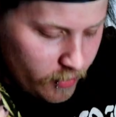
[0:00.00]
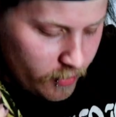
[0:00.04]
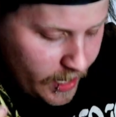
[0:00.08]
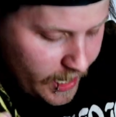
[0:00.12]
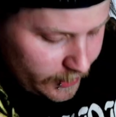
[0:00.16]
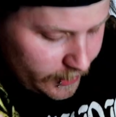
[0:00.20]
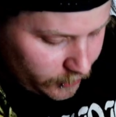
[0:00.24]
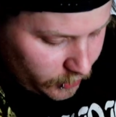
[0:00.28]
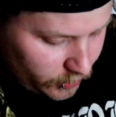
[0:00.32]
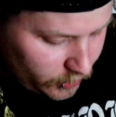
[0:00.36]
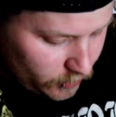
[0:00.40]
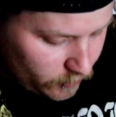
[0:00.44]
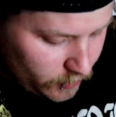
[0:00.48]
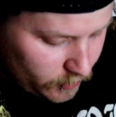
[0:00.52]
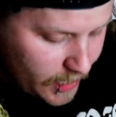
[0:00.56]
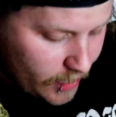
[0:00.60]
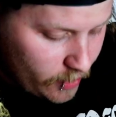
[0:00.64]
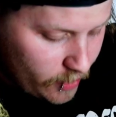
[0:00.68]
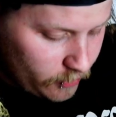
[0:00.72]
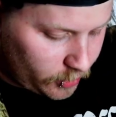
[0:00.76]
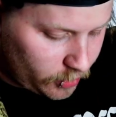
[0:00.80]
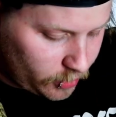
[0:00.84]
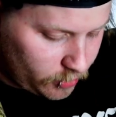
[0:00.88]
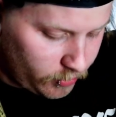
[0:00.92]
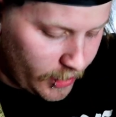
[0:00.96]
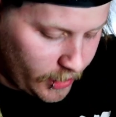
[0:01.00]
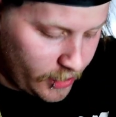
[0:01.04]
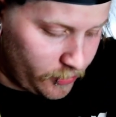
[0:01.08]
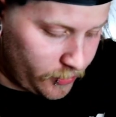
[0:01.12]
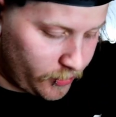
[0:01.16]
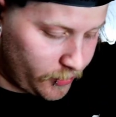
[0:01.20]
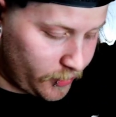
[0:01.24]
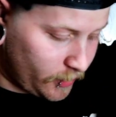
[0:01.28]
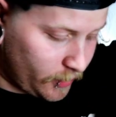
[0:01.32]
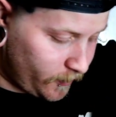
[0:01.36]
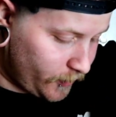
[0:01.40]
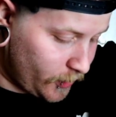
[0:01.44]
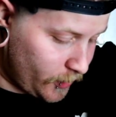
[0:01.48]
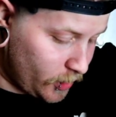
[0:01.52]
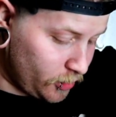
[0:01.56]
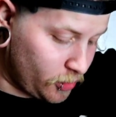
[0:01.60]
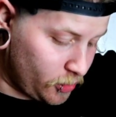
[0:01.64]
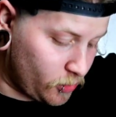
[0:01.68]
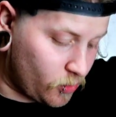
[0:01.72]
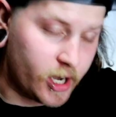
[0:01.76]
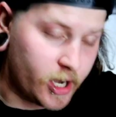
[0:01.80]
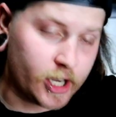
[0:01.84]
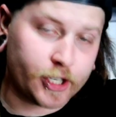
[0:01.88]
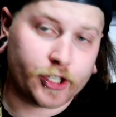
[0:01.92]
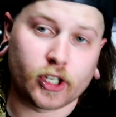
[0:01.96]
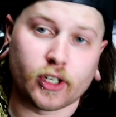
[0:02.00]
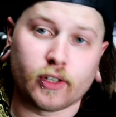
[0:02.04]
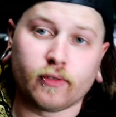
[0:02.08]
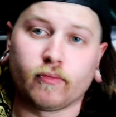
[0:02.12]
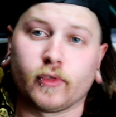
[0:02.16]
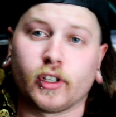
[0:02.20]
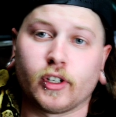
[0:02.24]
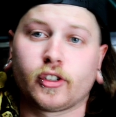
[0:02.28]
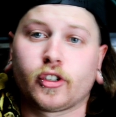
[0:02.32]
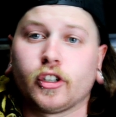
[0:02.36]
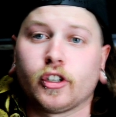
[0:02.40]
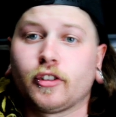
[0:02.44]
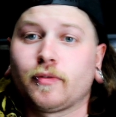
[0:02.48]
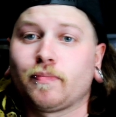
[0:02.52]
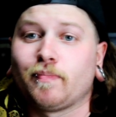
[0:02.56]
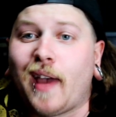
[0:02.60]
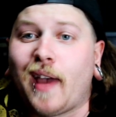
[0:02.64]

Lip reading: Right, so now to answer the first question, which is,